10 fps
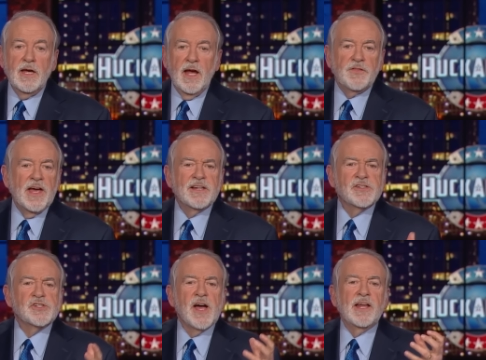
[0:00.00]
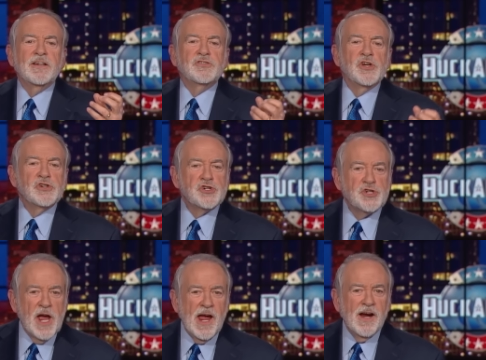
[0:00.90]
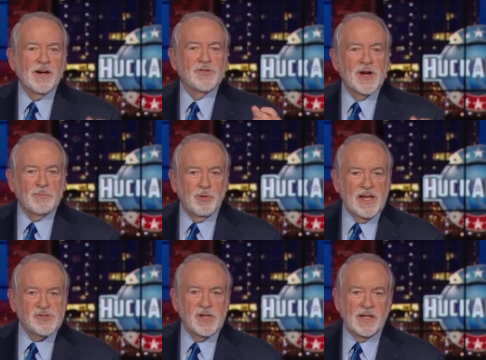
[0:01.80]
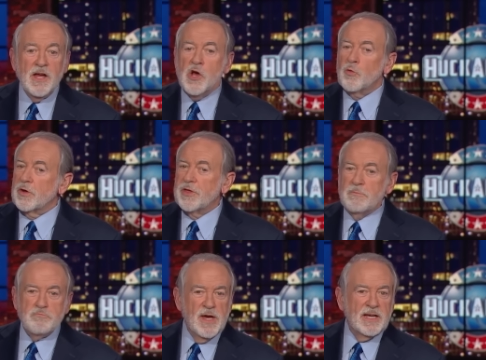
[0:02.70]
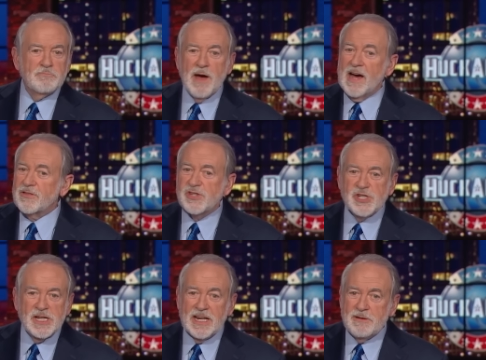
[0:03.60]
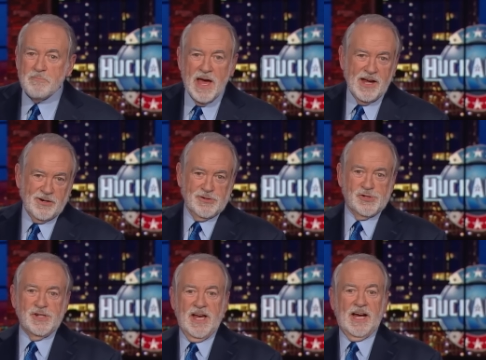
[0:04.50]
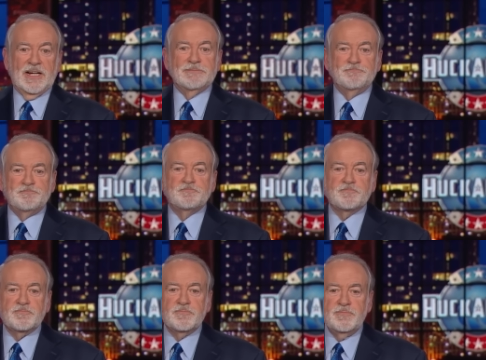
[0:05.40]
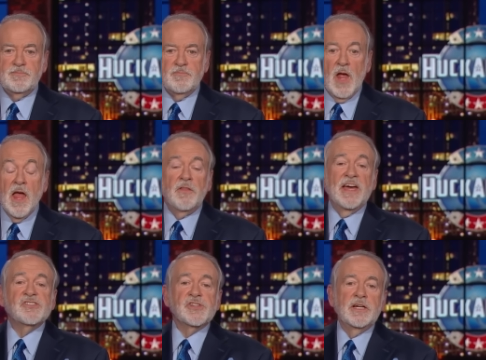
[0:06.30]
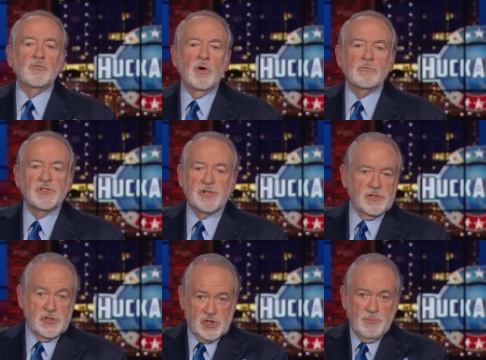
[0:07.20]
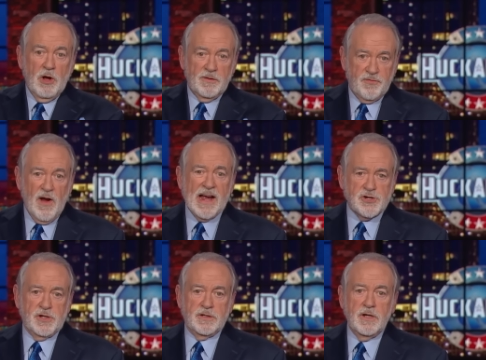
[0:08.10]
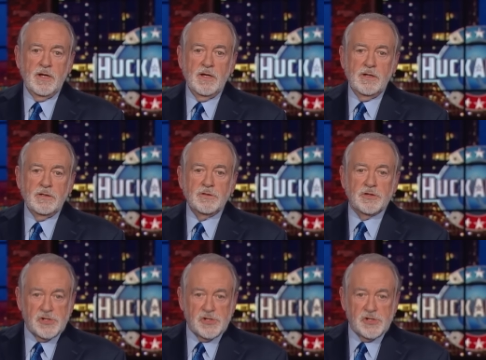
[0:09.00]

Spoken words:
and they decided to share their blessing with the big mouth city mayors. Yeah. They sent what was just a small fraction to the